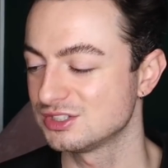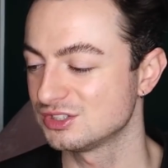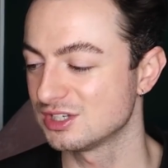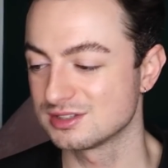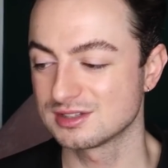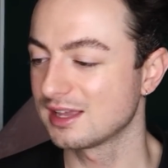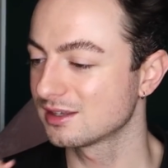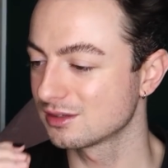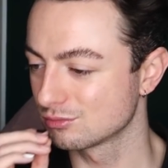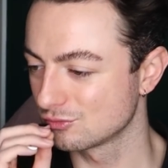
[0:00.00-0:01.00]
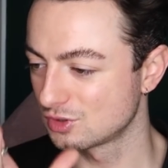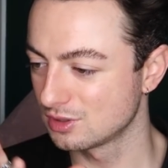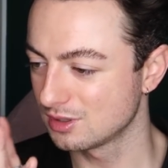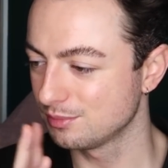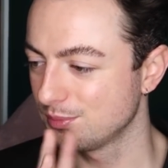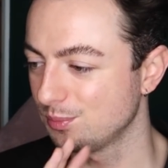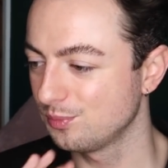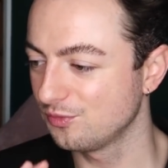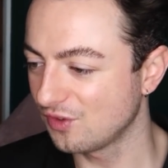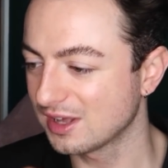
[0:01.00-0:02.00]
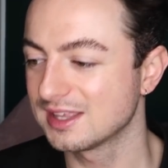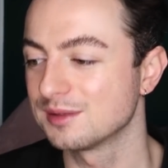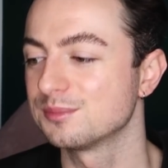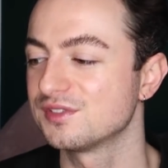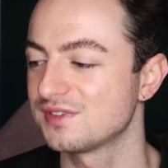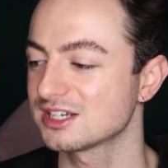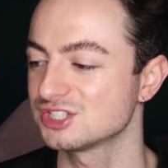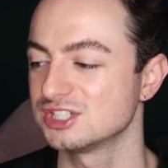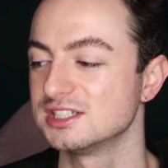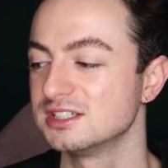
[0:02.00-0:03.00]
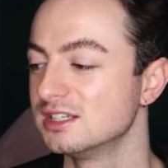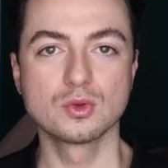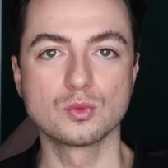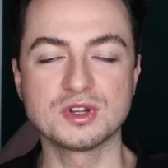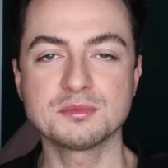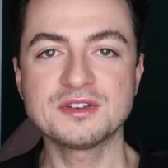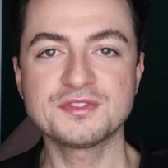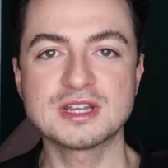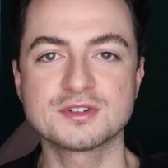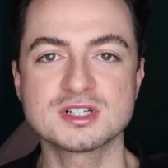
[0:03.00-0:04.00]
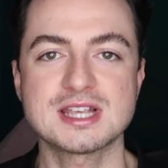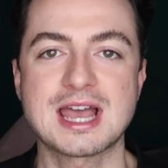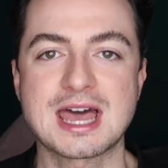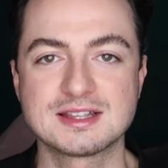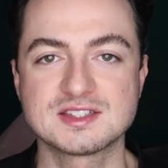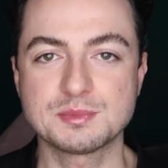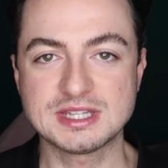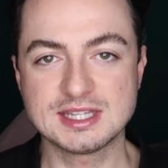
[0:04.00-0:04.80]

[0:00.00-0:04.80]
It's just like fucking perfection. One of my favorites has to be